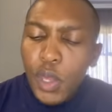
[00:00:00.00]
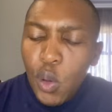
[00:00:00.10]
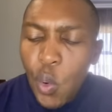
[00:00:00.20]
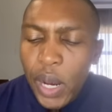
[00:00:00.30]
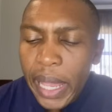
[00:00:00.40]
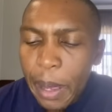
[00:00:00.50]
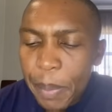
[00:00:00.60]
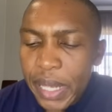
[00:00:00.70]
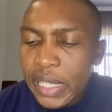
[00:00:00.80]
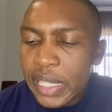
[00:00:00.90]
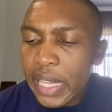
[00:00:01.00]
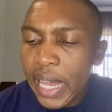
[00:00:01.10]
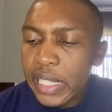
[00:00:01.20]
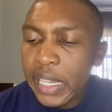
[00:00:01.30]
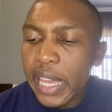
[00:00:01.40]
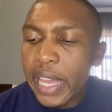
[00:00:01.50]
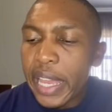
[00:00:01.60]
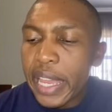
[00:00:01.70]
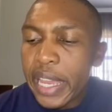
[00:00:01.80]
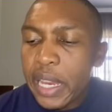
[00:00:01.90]
what happens is that
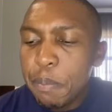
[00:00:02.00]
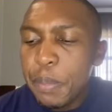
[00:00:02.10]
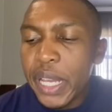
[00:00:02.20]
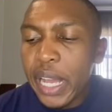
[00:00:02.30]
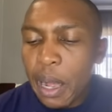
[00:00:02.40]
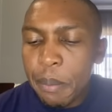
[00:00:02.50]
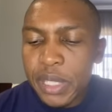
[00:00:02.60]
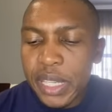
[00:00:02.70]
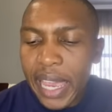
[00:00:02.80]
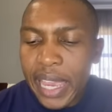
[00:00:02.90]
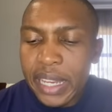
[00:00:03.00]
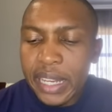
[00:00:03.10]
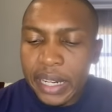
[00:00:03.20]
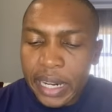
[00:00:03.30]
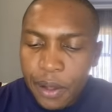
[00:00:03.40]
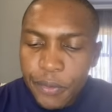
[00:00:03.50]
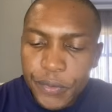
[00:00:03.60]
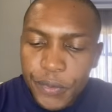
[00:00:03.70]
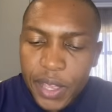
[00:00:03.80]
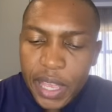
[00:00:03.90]
it becomes a
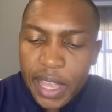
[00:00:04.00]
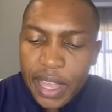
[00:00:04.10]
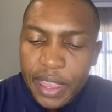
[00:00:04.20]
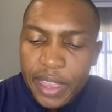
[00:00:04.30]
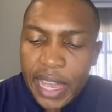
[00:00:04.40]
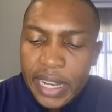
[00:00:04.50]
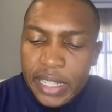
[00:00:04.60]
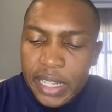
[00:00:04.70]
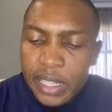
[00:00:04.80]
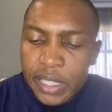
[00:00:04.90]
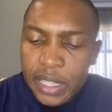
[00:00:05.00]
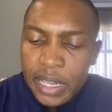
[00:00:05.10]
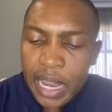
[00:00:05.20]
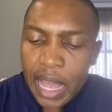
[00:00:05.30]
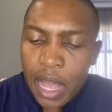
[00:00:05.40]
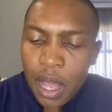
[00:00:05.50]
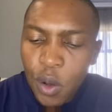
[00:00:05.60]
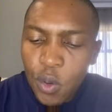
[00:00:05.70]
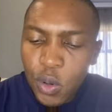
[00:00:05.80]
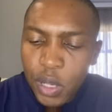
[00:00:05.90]
graph that is
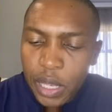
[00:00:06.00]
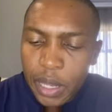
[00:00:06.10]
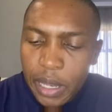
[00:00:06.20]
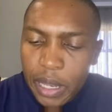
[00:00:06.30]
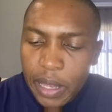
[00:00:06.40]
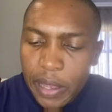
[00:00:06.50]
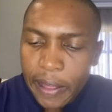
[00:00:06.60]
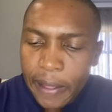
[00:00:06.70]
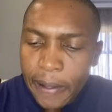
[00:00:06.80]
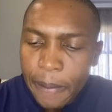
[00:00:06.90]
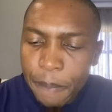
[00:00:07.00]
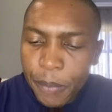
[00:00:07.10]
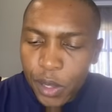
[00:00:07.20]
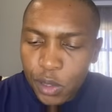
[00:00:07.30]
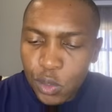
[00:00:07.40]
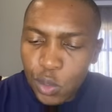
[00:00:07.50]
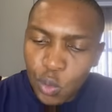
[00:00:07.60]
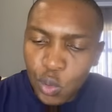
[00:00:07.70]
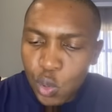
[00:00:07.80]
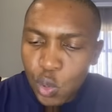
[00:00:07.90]
now,
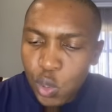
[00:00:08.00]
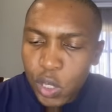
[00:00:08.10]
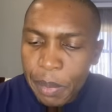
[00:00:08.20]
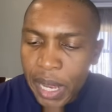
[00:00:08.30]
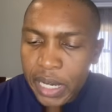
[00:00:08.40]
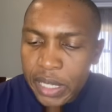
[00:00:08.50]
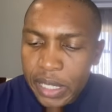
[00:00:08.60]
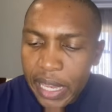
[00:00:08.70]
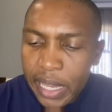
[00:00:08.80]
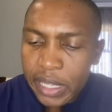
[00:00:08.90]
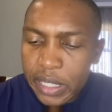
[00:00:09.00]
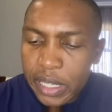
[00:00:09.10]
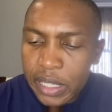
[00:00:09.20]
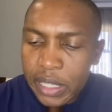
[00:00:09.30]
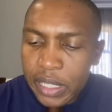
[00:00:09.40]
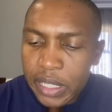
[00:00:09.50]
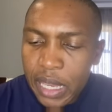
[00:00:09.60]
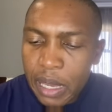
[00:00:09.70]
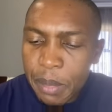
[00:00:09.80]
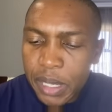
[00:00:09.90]
so 2 to the minus x is the
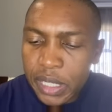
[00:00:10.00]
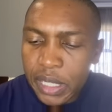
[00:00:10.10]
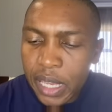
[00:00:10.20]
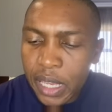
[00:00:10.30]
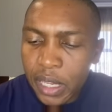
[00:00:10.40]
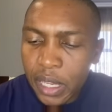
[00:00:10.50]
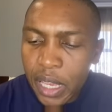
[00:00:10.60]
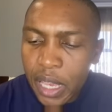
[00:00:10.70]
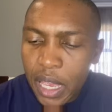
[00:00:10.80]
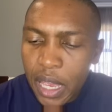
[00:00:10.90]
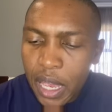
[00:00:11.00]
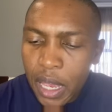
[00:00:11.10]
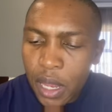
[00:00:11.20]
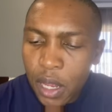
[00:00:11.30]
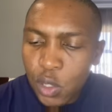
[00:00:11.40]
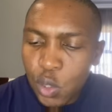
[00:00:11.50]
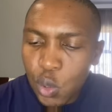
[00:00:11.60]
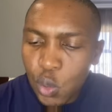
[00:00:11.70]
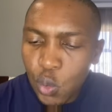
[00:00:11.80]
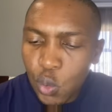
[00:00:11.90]
same as saying
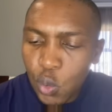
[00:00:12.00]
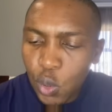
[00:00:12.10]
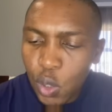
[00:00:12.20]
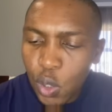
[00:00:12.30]
2